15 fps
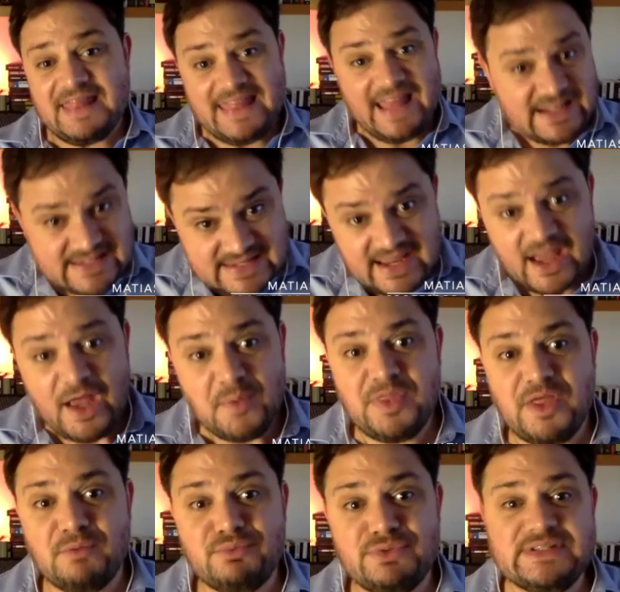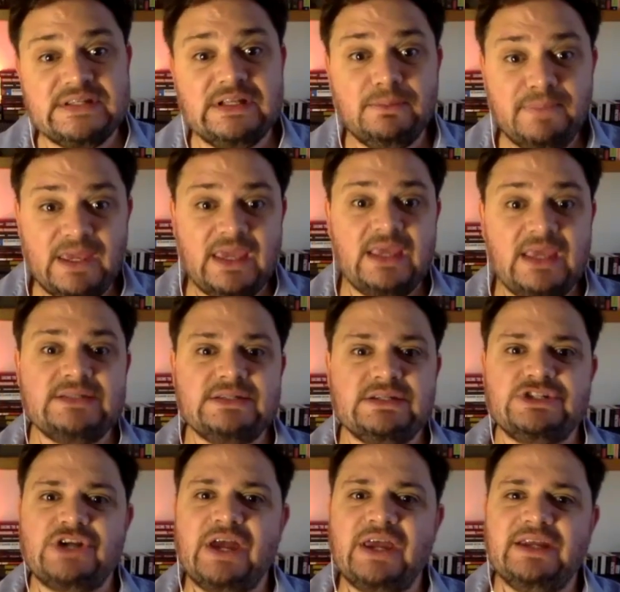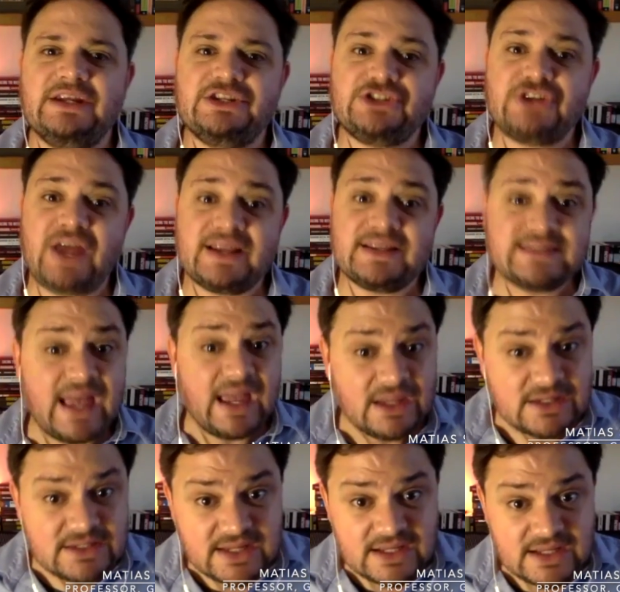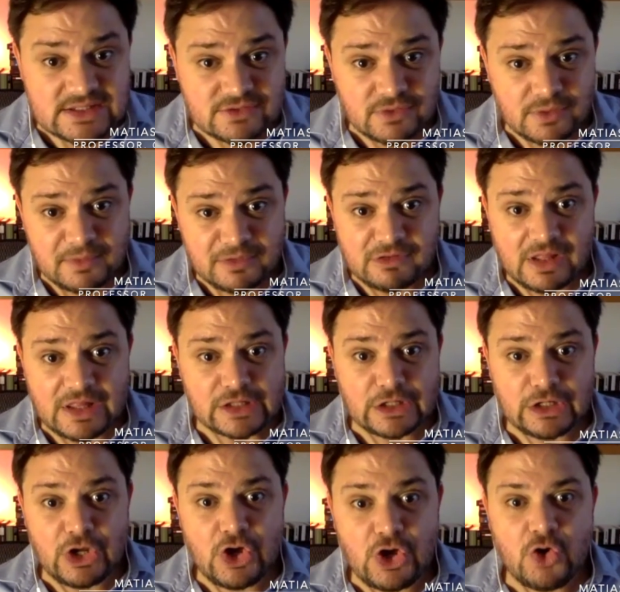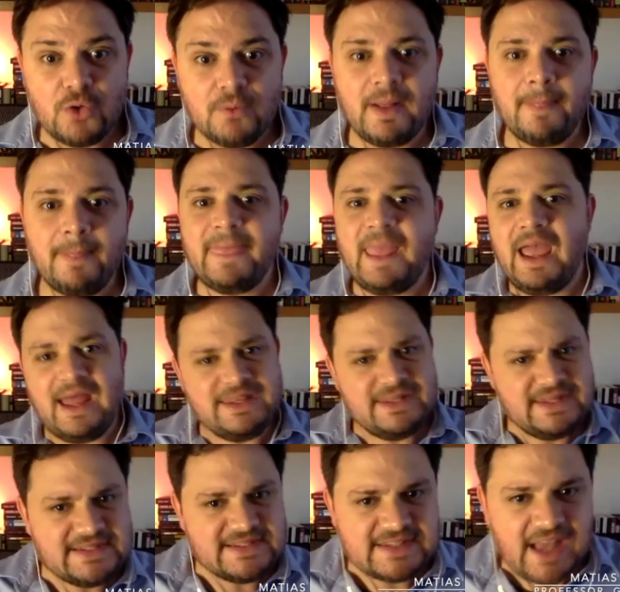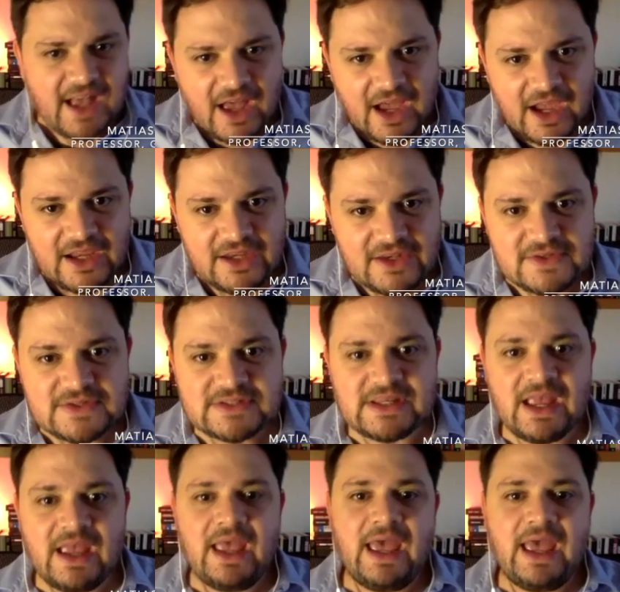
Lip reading: that time that Brazil begins to try and attract scientists from around the globe and designs,